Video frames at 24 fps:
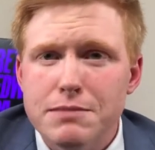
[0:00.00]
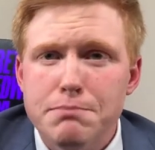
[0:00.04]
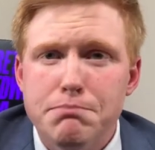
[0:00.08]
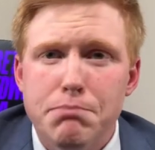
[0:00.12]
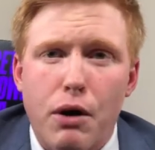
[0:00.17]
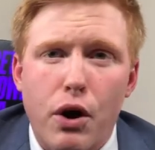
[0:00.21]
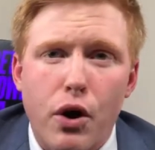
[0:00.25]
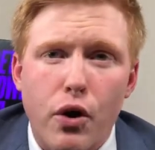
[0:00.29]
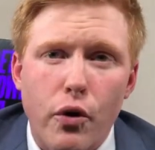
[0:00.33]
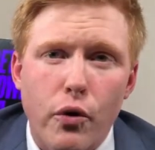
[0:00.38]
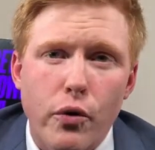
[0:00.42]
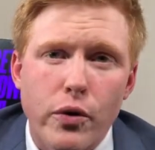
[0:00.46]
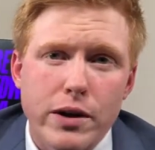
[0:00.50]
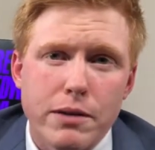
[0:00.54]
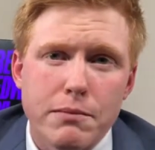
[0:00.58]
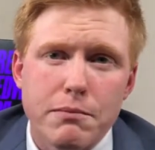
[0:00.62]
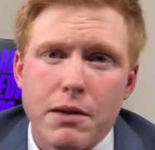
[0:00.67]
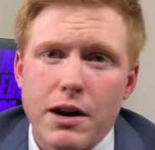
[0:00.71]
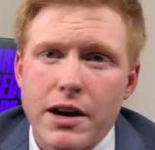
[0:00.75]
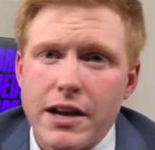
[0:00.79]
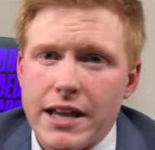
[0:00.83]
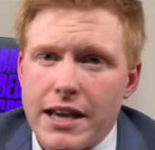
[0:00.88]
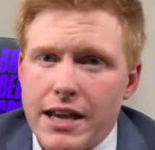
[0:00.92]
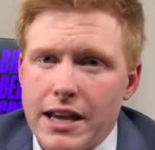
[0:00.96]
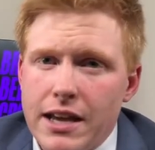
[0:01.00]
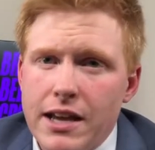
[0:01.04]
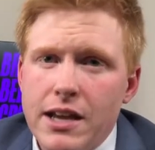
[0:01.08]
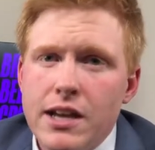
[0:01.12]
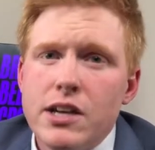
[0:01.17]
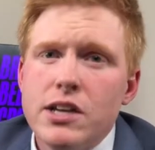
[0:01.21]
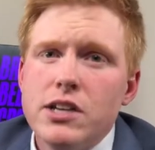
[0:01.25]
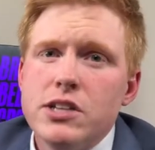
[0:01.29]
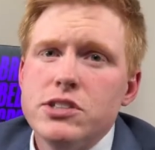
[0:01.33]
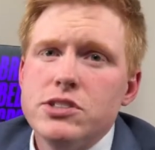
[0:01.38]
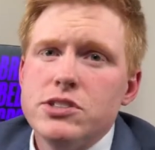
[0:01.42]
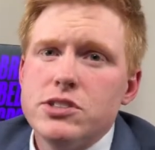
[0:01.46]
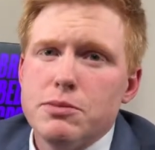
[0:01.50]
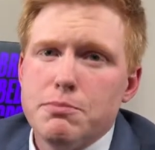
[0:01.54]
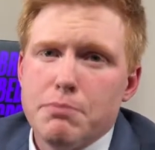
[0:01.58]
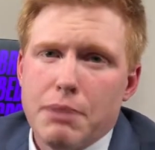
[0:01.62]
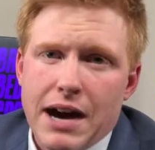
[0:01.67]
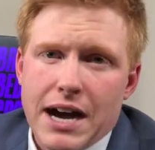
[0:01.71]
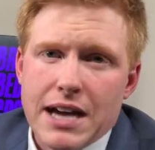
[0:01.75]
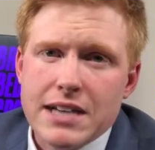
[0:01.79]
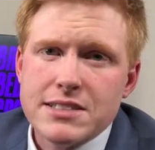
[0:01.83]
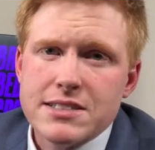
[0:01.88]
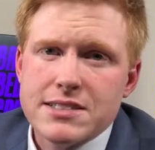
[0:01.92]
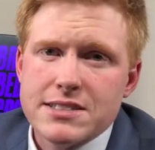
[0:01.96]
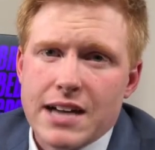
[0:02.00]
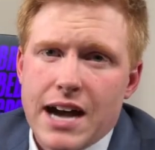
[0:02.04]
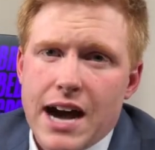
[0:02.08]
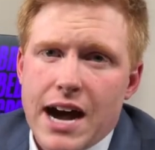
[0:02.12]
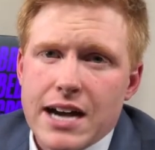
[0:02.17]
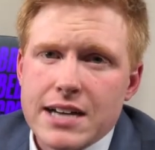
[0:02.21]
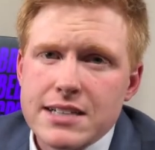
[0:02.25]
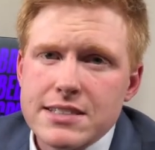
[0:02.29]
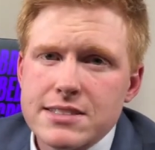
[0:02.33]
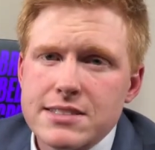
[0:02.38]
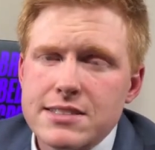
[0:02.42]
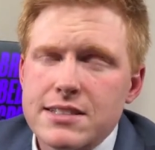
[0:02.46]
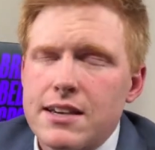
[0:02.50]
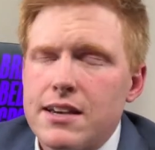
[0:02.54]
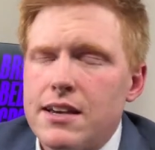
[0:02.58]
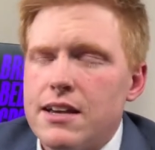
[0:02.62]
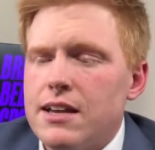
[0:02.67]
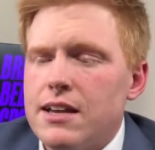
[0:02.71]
borrowing money to buy stocks.